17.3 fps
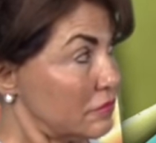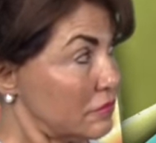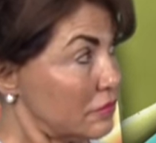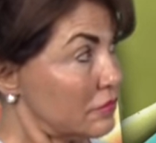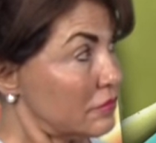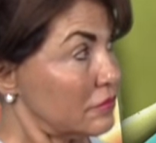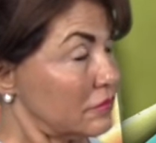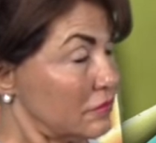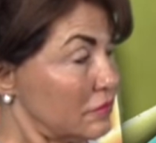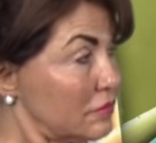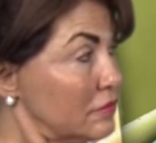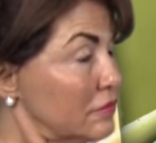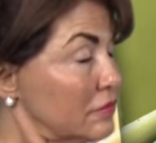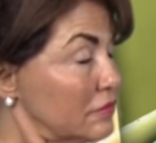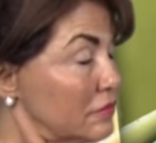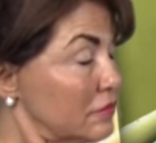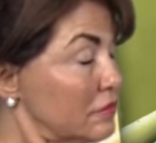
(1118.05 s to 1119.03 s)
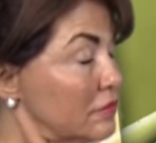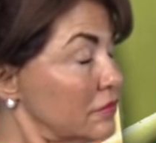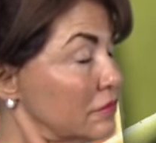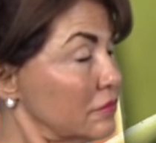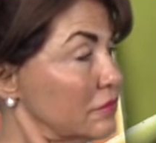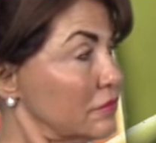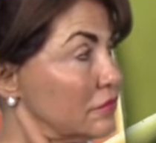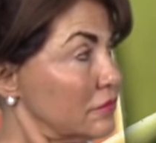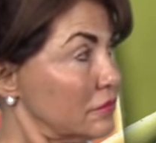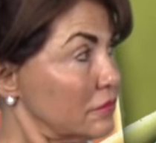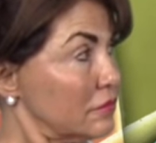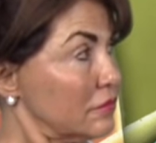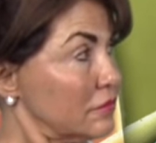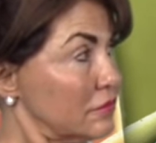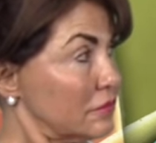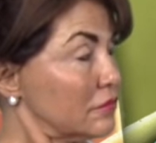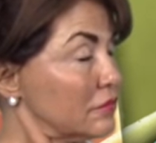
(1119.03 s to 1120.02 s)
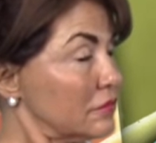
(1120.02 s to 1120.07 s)

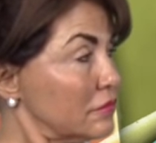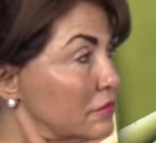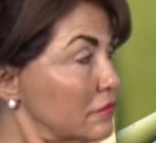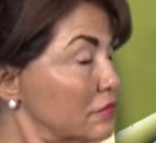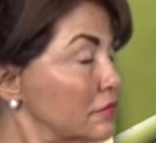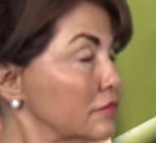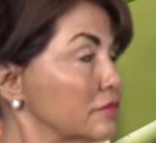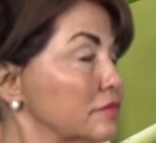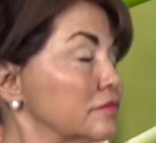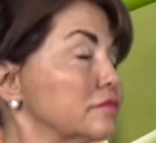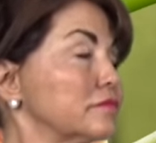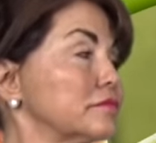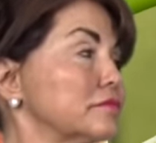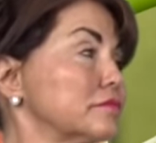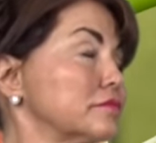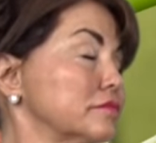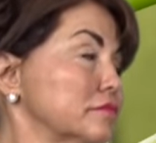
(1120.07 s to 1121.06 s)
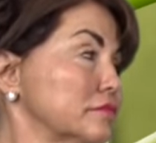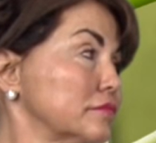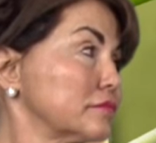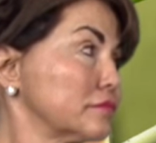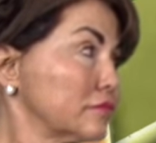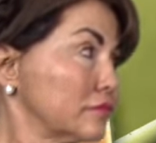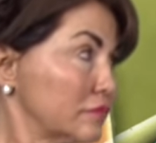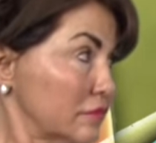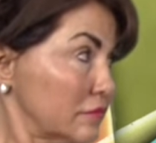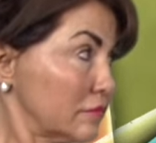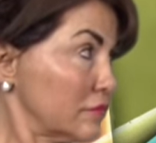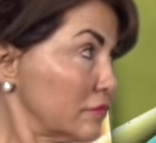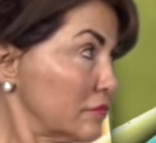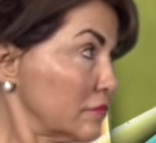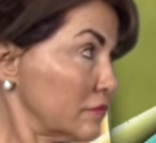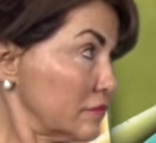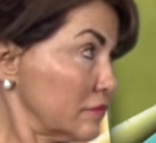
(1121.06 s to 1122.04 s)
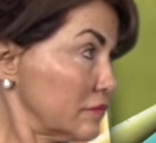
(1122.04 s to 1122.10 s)

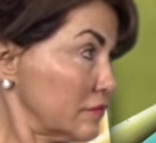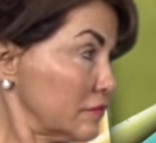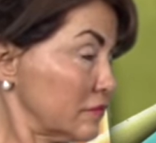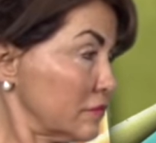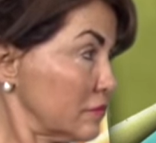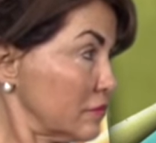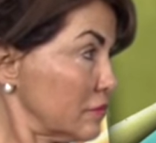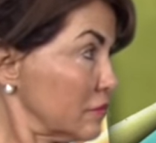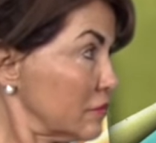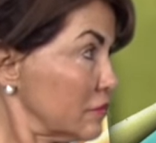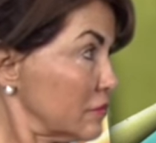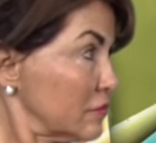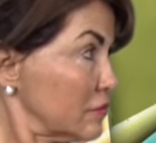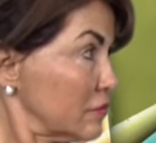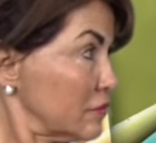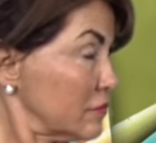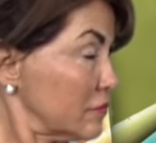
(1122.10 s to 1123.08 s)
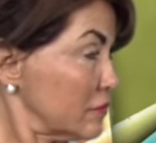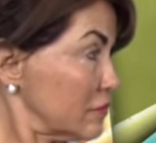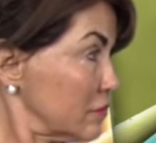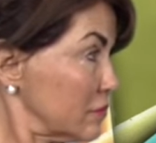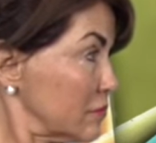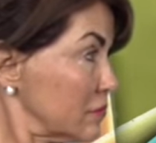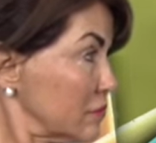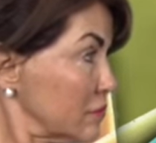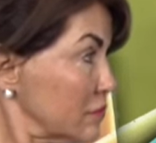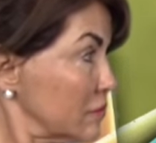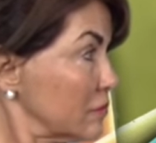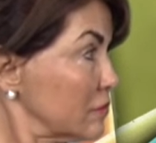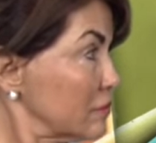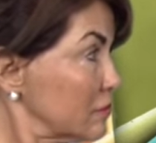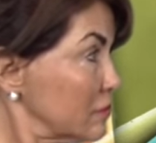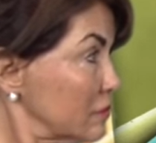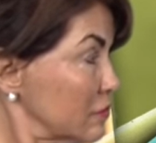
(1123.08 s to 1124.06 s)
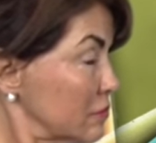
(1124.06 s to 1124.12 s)

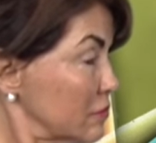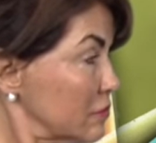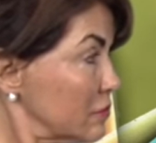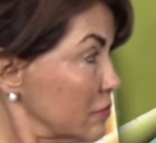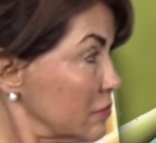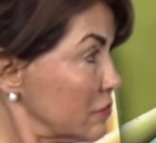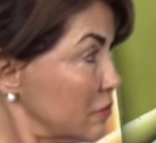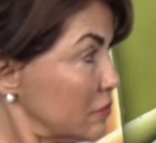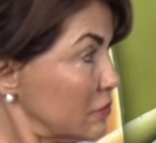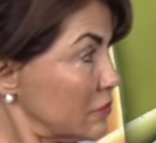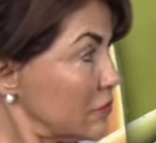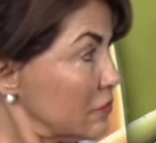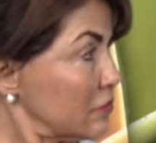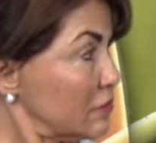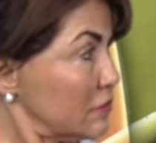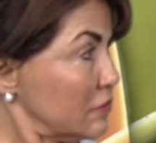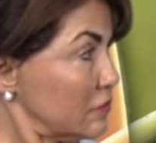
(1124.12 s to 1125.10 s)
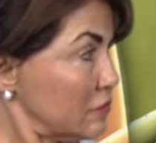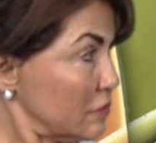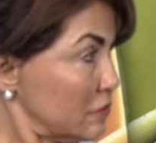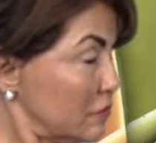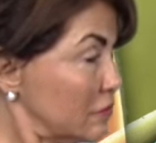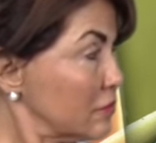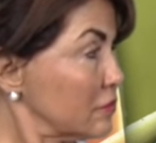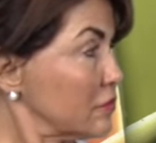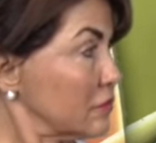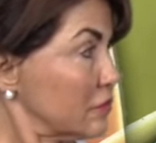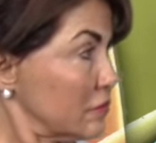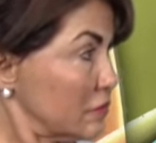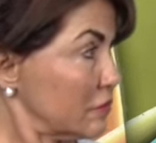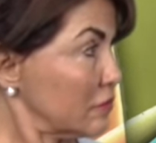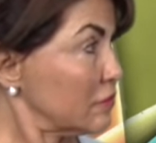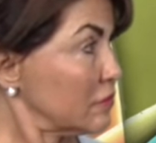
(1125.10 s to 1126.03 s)
(silent)